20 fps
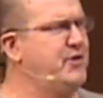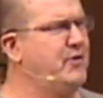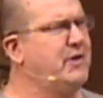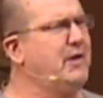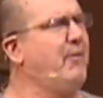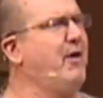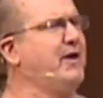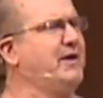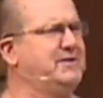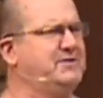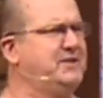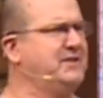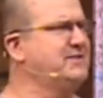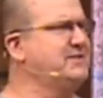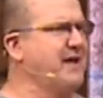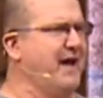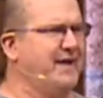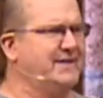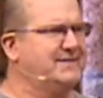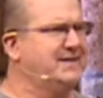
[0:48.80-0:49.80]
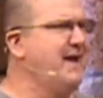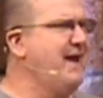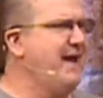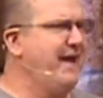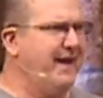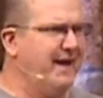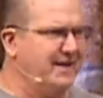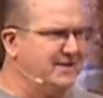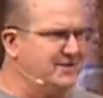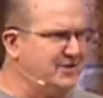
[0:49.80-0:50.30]
you. Come on, it's just us,
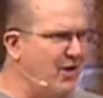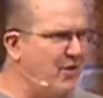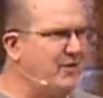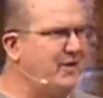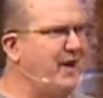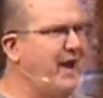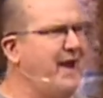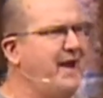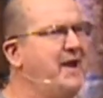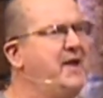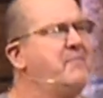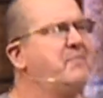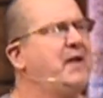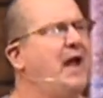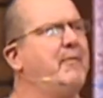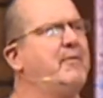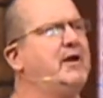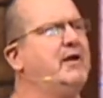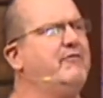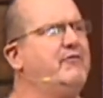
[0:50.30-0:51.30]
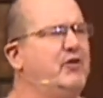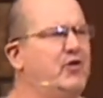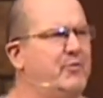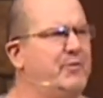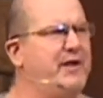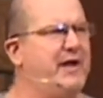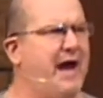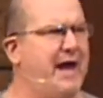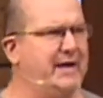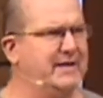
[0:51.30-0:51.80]
and it's okay. How many of you
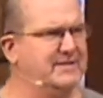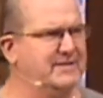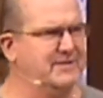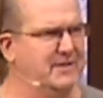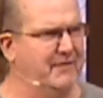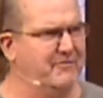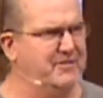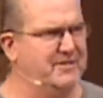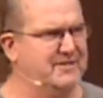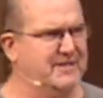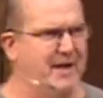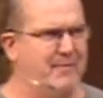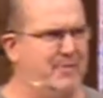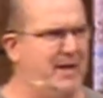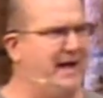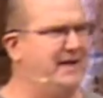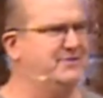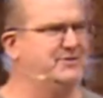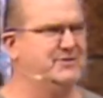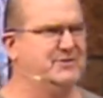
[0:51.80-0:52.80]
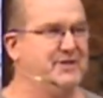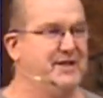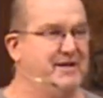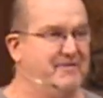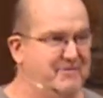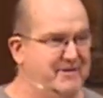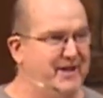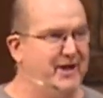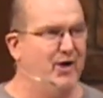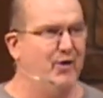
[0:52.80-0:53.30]
be honest enough to say, Pastor
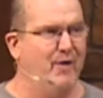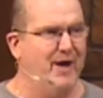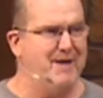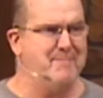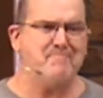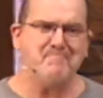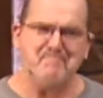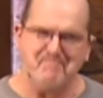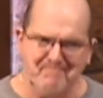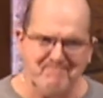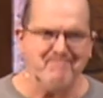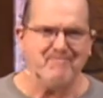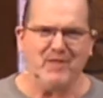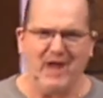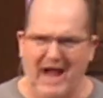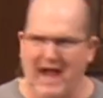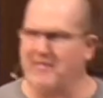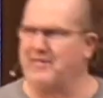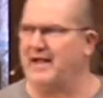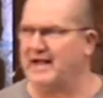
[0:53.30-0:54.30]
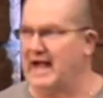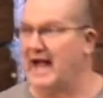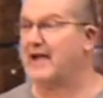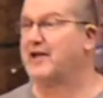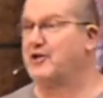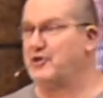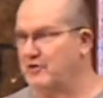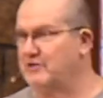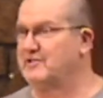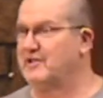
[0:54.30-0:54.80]
Steve, you know what? I think I
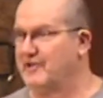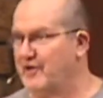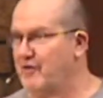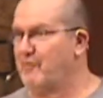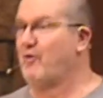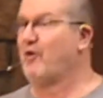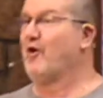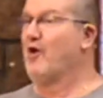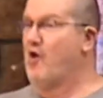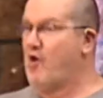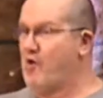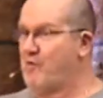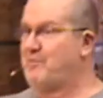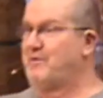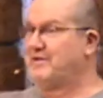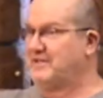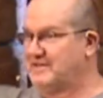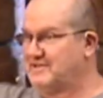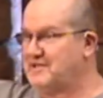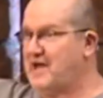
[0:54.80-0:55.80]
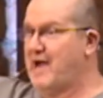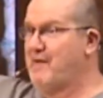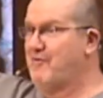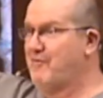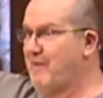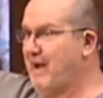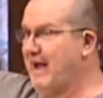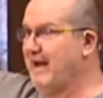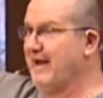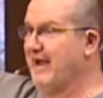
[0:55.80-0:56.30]
could use a little more hope at this time
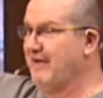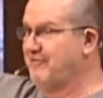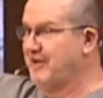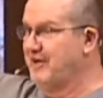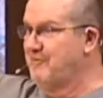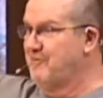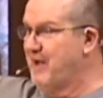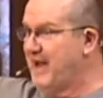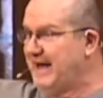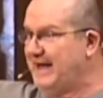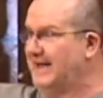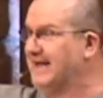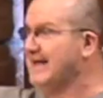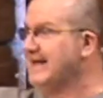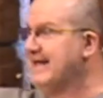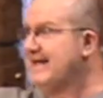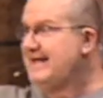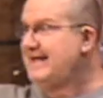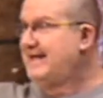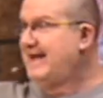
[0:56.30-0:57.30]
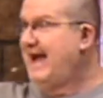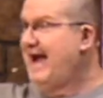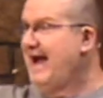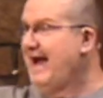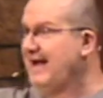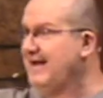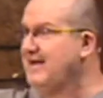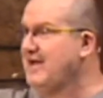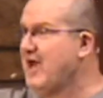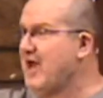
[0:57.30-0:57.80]
in my life. Anybody?
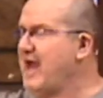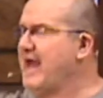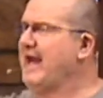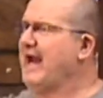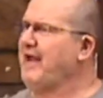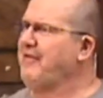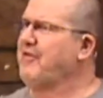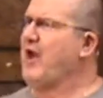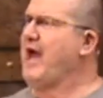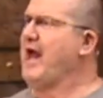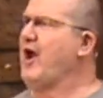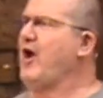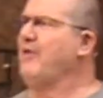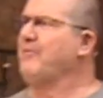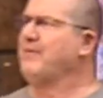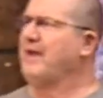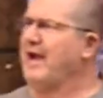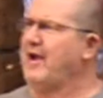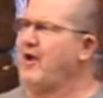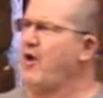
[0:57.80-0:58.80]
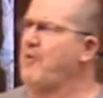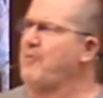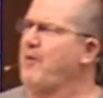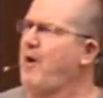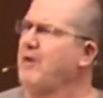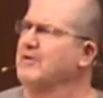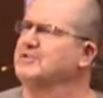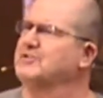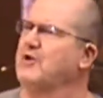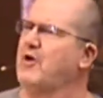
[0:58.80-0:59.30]
Yeah. And I I, I hope
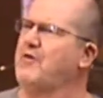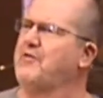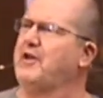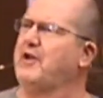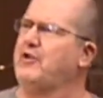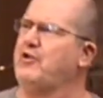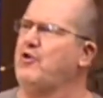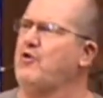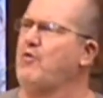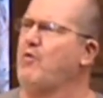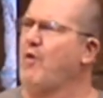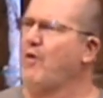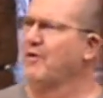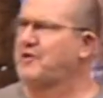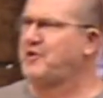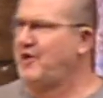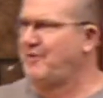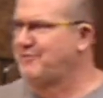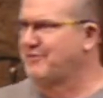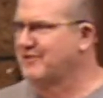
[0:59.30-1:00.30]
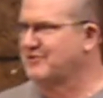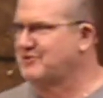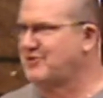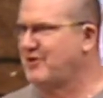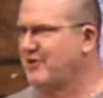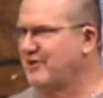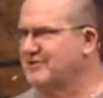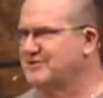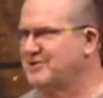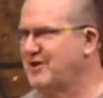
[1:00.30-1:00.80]
also that you won't keep this
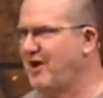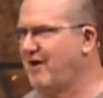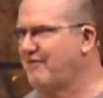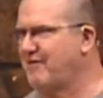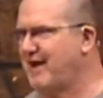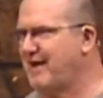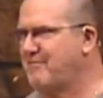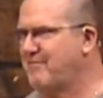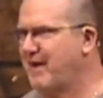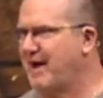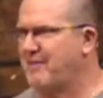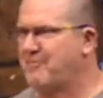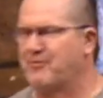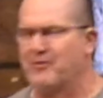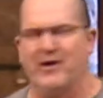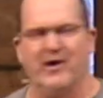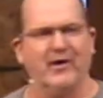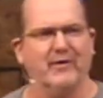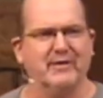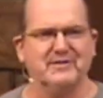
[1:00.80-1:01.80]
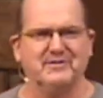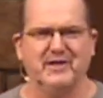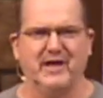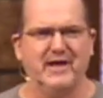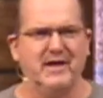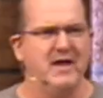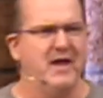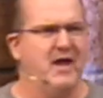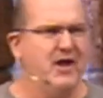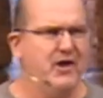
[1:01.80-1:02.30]
to yourself. I, my prayer is
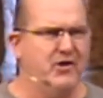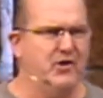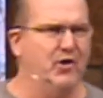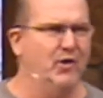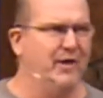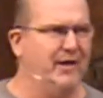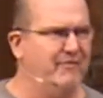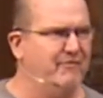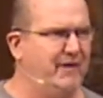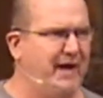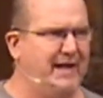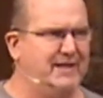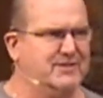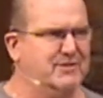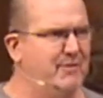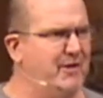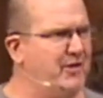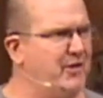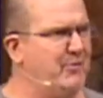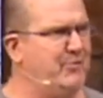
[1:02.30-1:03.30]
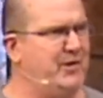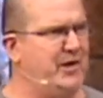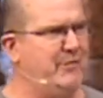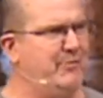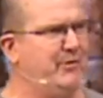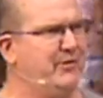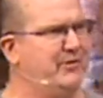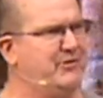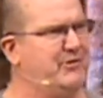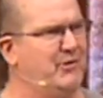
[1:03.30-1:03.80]
that you'll invite some other people